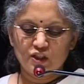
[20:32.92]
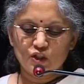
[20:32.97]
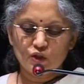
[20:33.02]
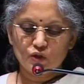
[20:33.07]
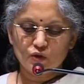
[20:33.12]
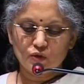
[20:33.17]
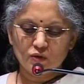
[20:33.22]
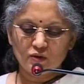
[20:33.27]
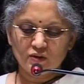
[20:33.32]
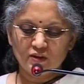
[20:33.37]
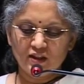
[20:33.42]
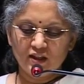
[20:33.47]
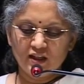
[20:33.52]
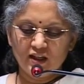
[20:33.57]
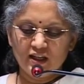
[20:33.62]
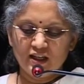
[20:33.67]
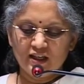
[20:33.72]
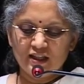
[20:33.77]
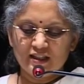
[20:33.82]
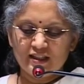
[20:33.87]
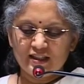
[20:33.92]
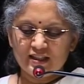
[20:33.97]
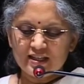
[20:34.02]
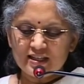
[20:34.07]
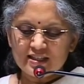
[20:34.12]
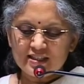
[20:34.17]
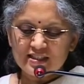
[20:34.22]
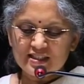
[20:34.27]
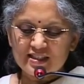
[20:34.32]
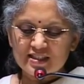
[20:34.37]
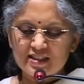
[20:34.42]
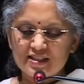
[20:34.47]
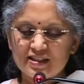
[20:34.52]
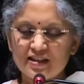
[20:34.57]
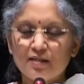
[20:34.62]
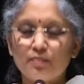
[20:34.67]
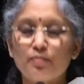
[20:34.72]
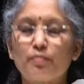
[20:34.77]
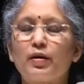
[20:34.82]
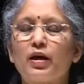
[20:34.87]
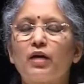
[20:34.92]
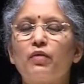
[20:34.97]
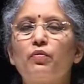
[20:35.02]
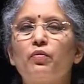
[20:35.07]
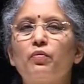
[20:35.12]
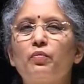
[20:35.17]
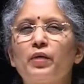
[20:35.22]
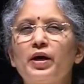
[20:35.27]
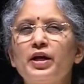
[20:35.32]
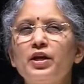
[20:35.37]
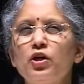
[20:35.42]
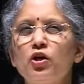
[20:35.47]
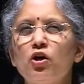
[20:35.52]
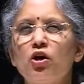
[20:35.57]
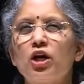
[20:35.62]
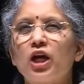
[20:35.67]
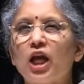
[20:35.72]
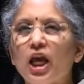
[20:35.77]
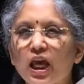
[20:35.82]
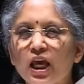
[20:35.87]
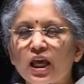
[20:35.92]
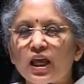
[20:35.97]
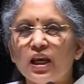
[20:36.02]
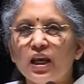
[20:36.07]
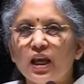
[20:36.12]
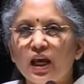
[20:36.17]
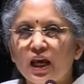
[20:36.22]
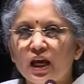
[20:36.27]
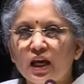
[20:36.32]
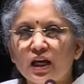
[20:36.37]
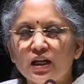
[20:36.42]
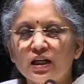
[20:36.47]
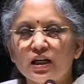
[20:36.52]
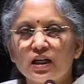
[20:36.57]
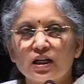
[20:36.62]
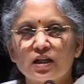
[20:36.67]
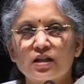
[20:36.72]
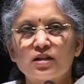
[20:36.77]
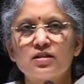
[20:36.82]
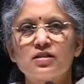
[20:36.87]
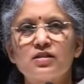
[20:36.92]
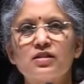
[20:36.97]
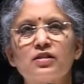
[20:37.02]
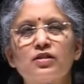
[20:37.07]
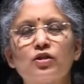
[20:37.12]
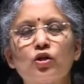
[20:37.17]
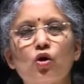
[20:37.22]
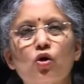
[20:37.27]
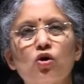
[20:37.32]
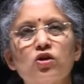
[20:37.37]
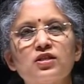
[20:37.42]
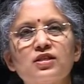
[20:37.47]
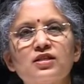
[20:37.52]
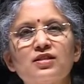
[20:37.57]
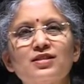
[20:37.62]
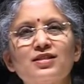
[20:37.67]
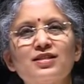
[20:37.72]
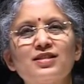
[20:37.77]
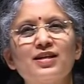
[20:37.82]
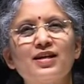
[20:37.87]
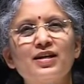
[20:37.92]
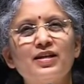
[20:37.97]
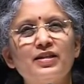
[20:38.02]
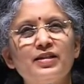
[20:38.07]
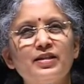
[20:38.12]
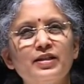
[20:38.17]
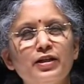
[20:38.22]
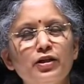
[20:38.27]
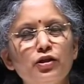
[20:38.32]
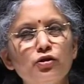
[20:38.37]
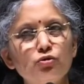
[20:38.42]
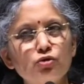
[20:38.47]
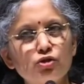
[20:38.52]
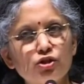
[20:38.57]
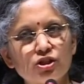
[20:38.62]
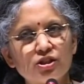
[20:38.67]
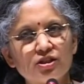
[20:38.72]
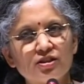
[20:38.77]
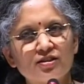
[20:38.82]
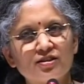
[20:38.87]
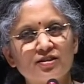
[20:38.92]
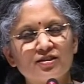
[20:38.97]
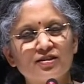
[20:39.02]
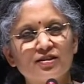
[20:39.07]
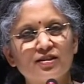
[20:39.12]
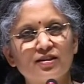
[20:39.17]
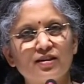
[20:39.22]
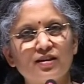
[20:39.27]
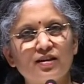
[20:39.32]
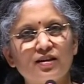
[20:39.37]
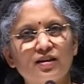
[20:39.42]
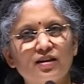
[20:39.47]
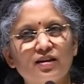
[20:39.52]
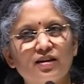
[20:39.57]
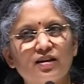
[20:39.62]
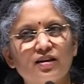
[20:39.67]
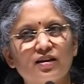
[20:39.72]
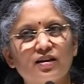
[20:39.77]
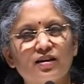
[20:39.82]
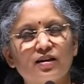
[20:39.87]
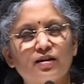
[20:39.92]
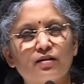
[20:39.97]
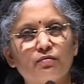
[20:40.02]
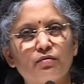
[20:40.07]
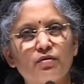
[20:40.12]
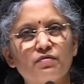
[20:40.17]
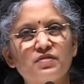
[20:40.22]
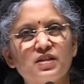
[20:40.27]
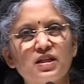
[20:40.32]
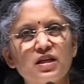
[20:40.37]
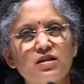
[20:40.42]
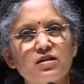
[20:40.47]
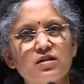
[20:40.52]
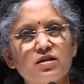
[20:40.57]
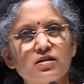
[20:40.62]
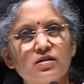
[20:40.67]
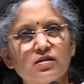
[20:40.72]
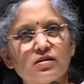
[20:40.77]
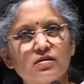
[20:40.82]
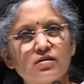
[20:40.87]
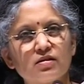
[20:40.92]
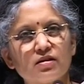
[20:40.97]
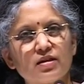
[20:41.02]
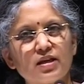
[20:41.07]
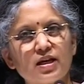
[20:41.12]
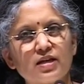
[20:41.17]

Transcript: So this, when you're in ignorance, it causes delusion. We've seen this